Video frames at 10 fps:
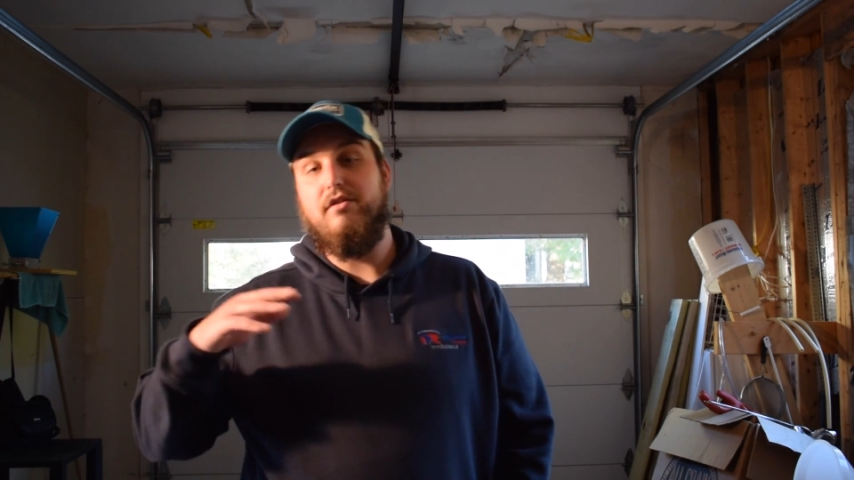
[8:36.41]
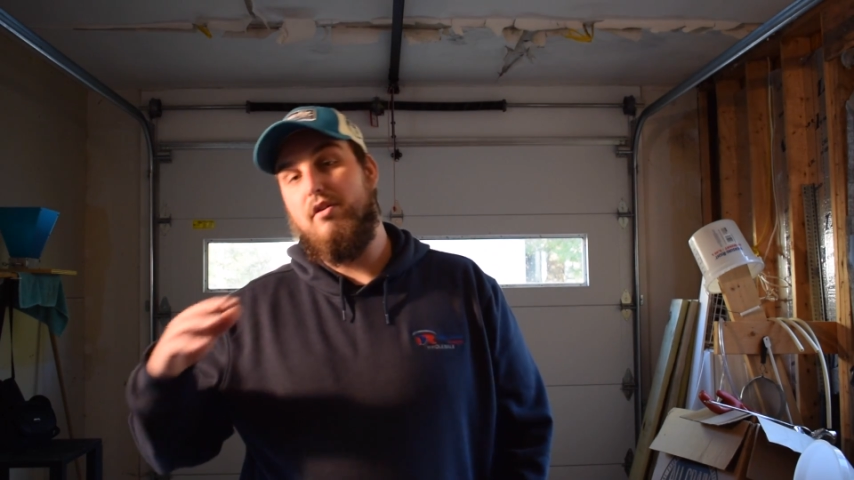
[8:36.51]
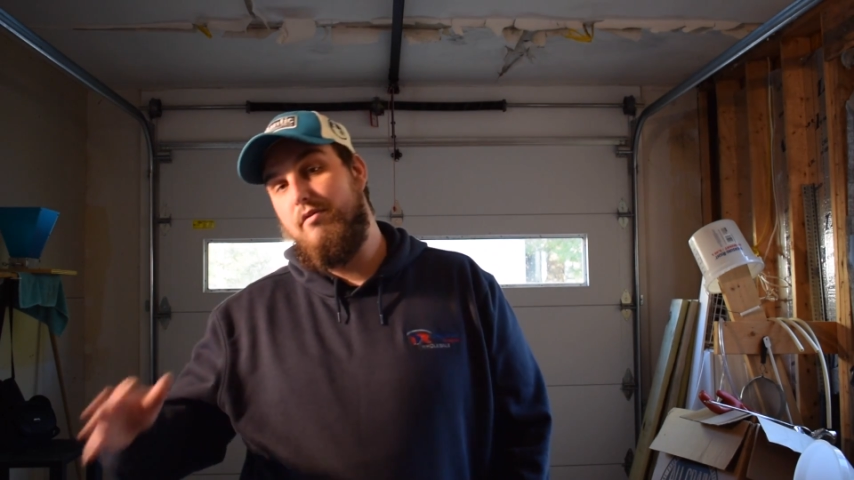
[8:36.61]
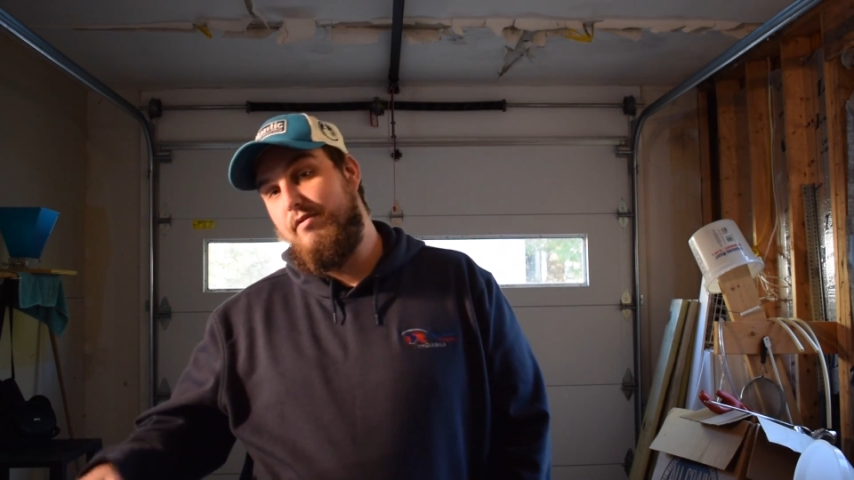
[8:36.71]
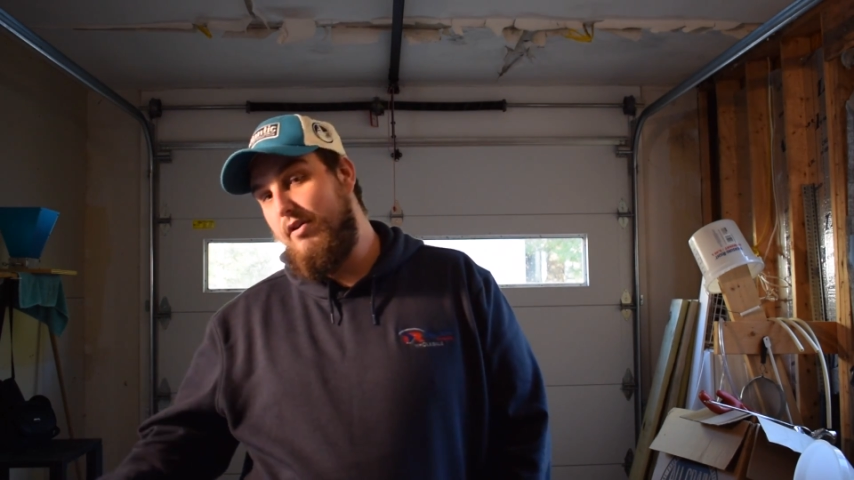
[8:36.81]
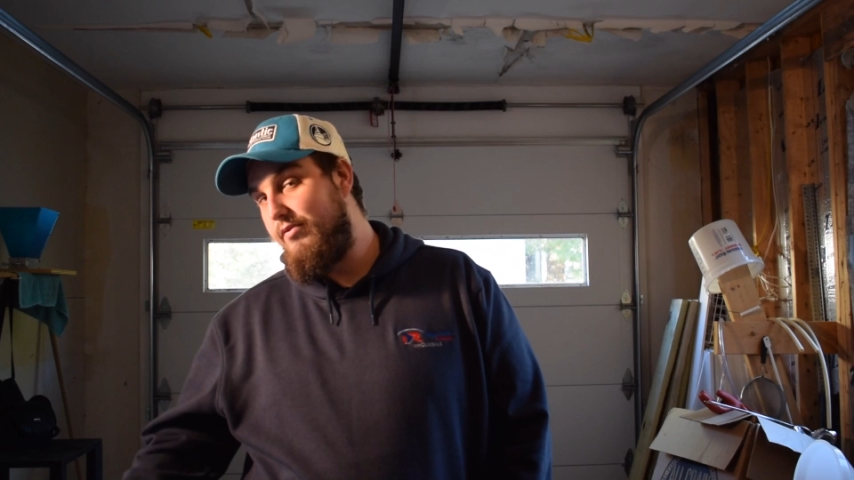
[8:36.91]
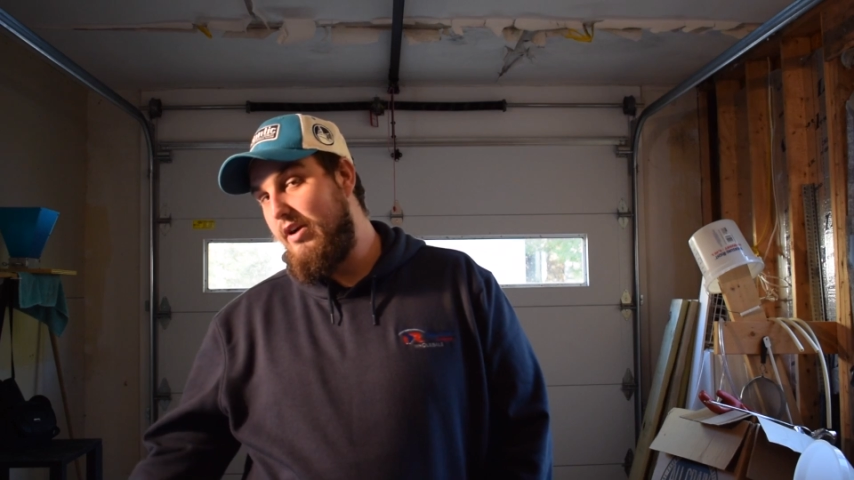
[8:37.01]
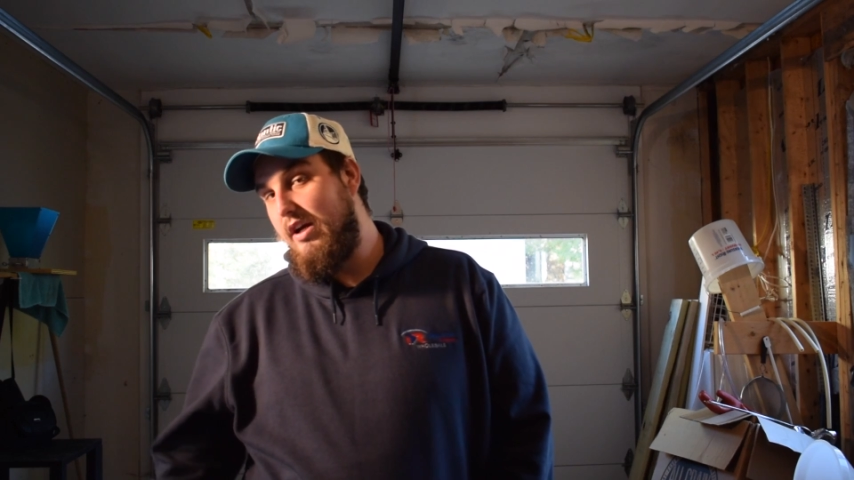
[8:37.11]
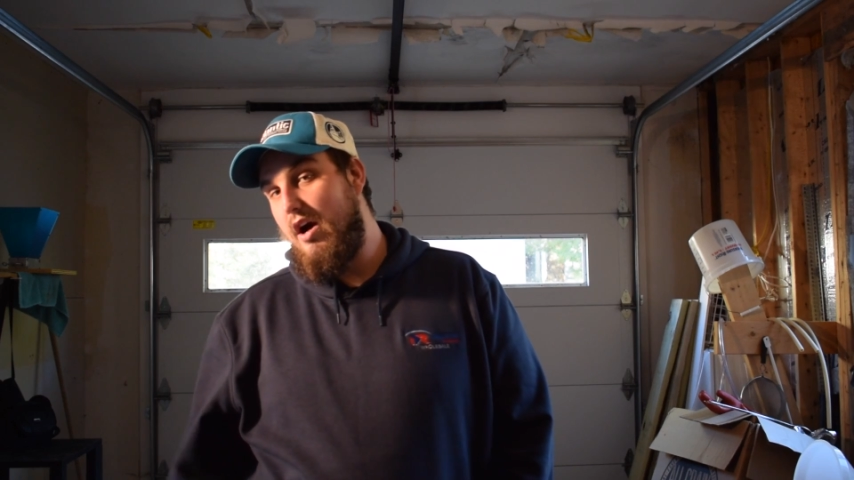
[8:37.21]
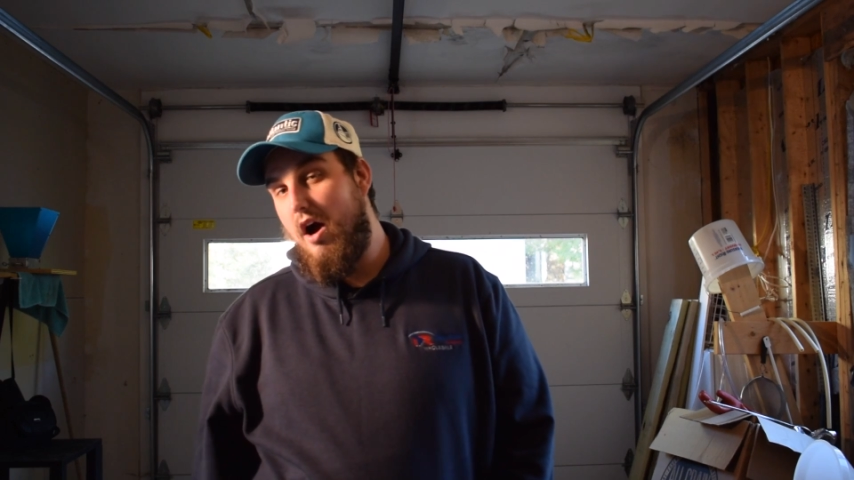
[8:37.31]
Don't feel
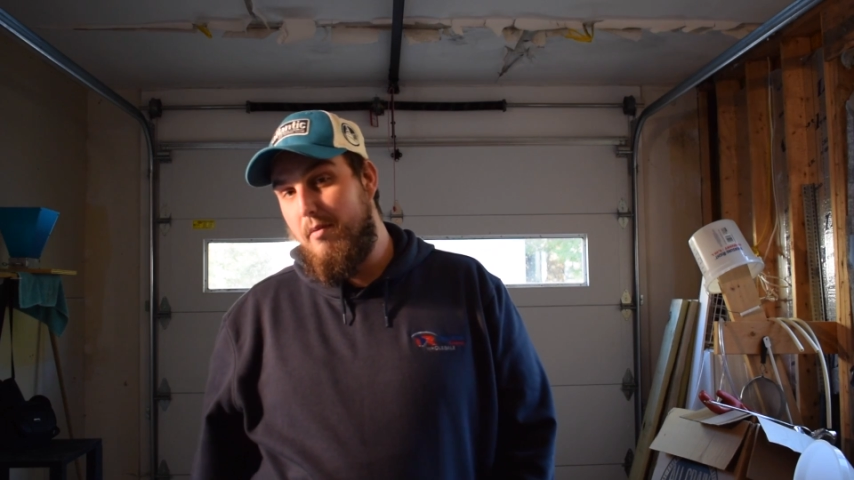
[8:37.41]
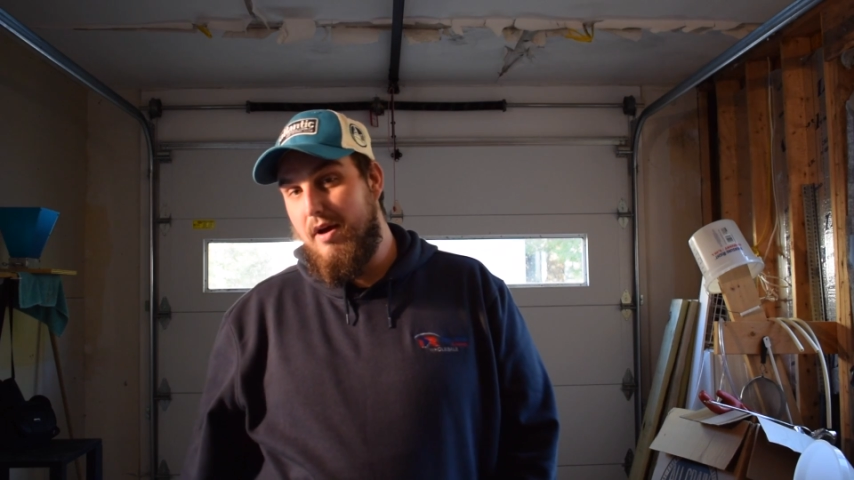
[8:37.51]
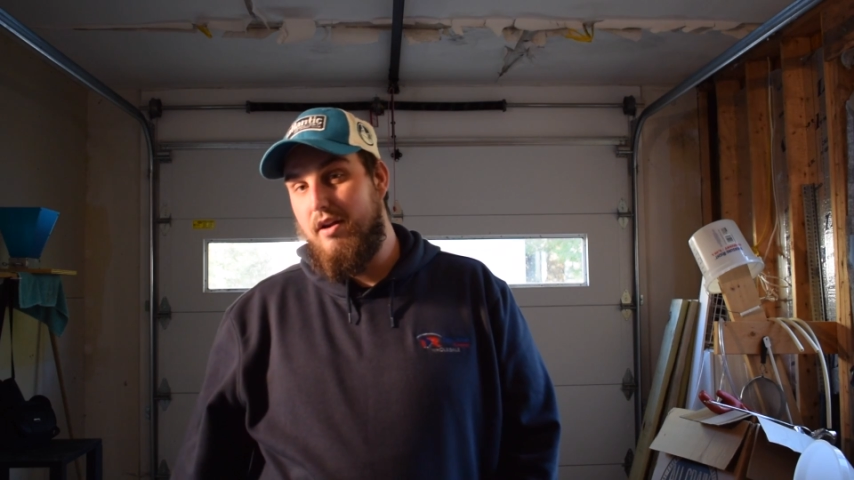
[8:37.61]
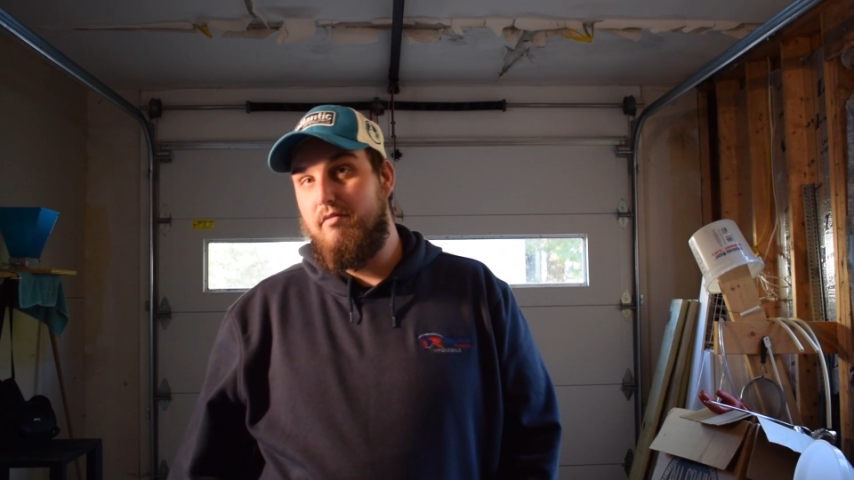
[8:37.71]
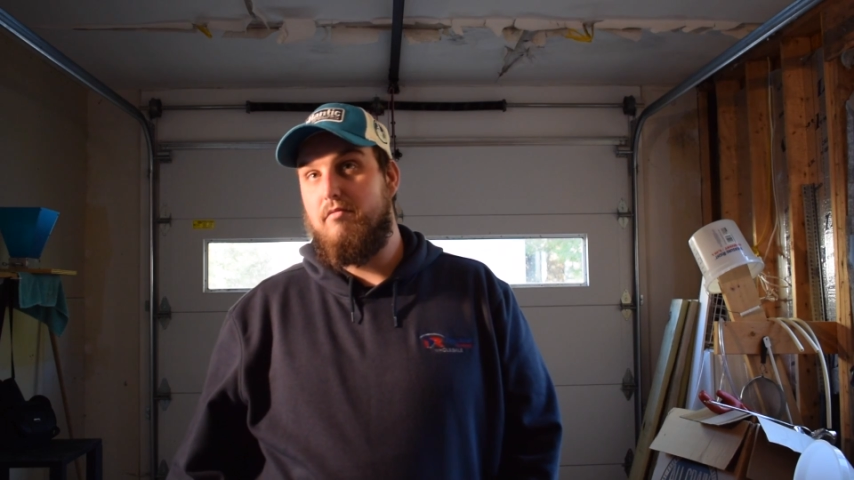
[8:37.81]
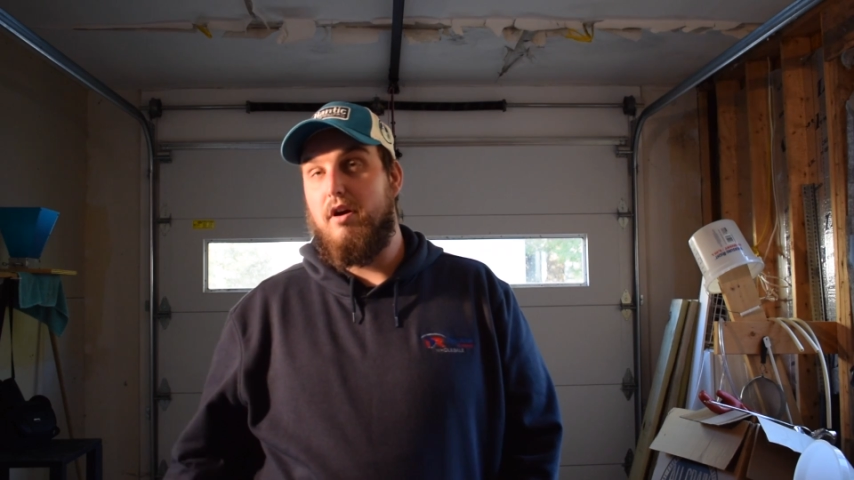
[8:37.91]
free to comment,